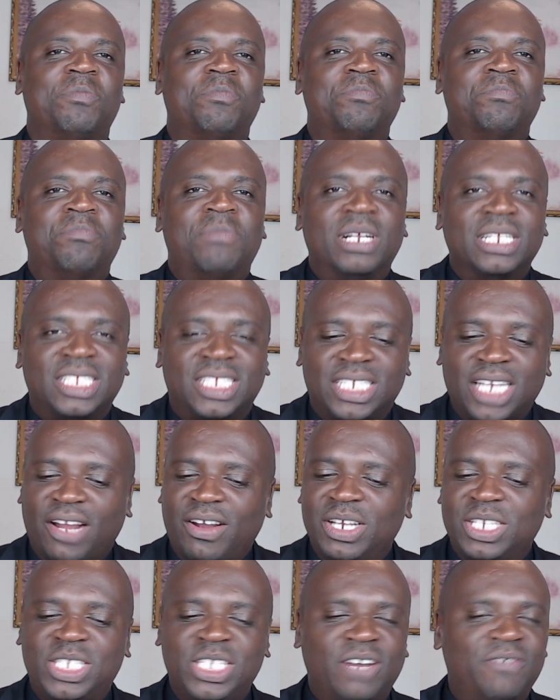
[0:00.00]

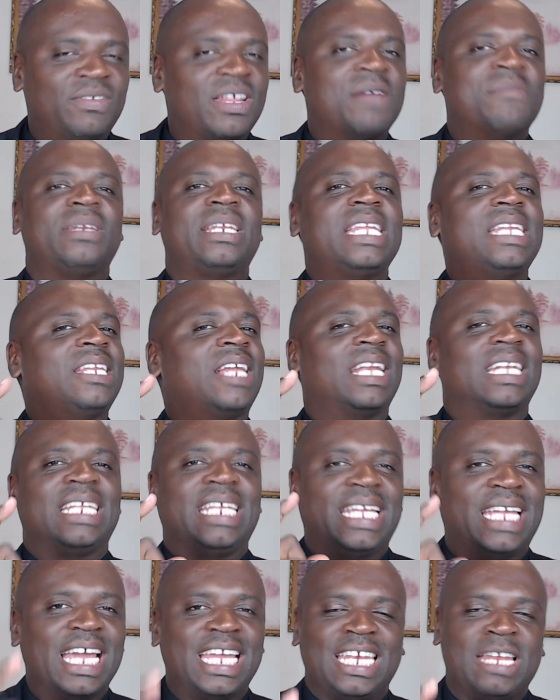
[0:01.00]
majority of them did
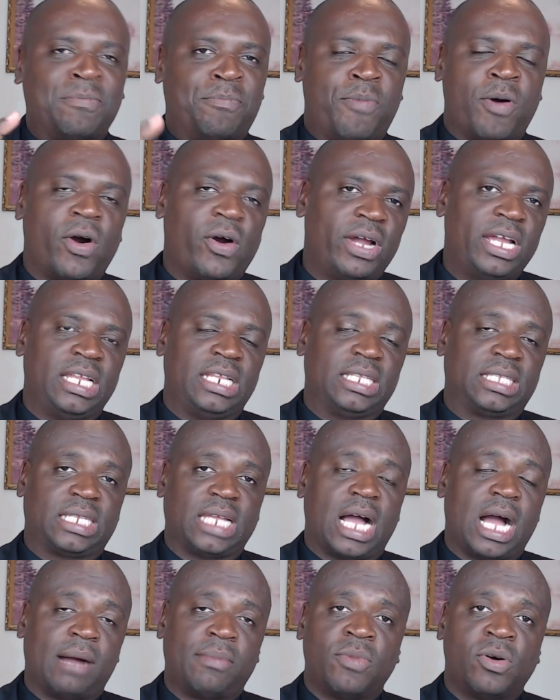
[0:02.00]
not get the point
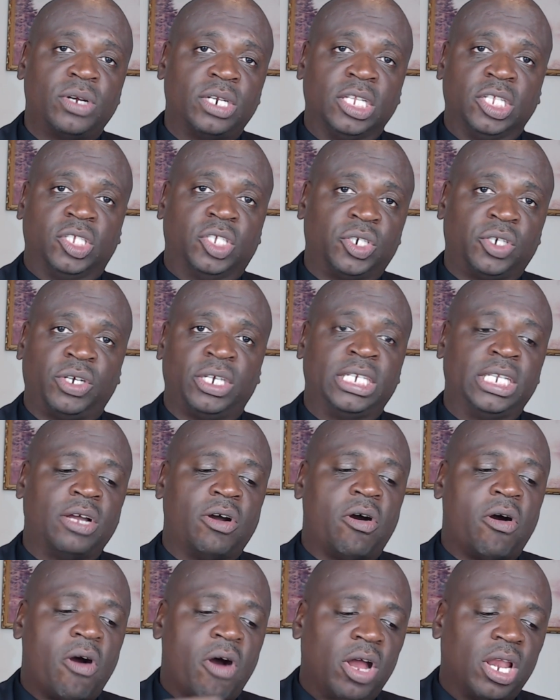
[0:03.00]
about the journey,
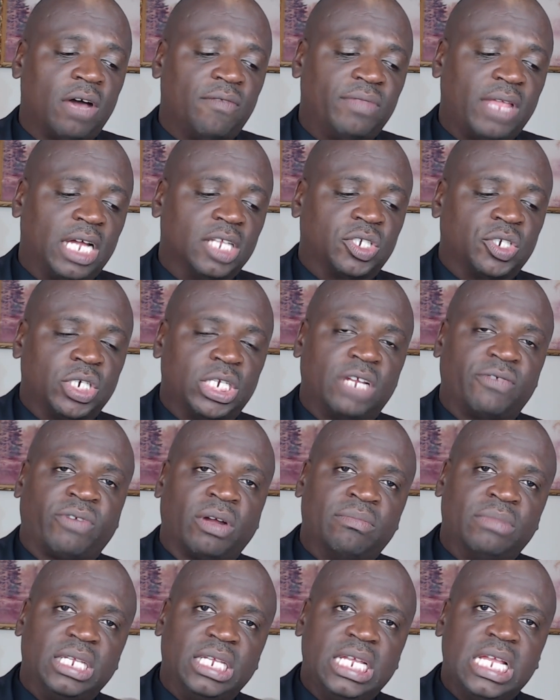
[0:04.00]
all of that journey
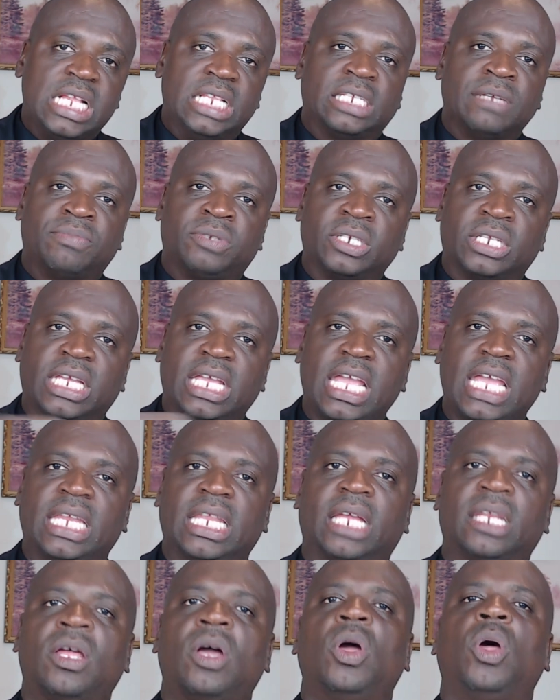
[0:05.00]
from Egypt to
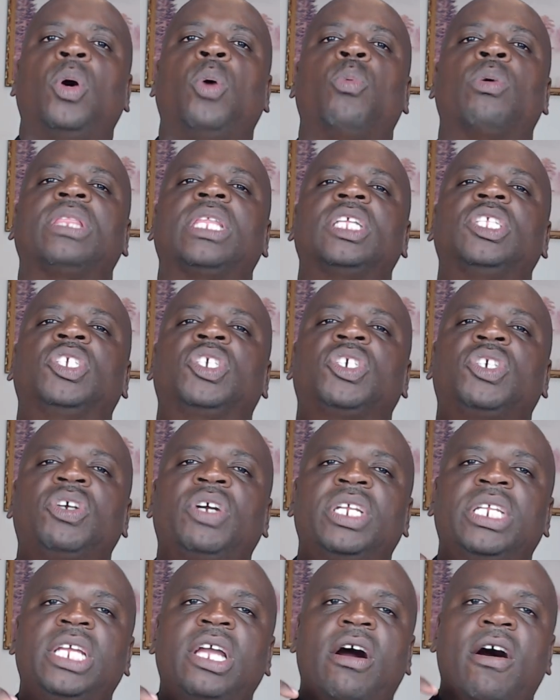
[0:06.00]
Canaan was a
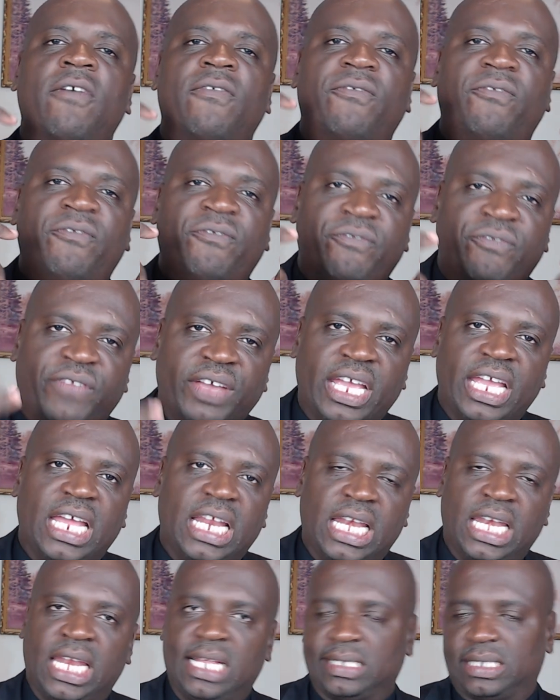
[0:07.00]
journey of faith
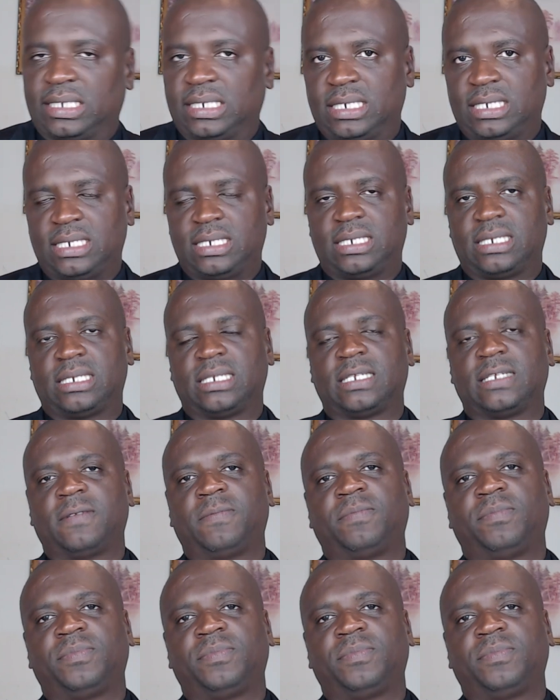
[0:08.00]
lessons.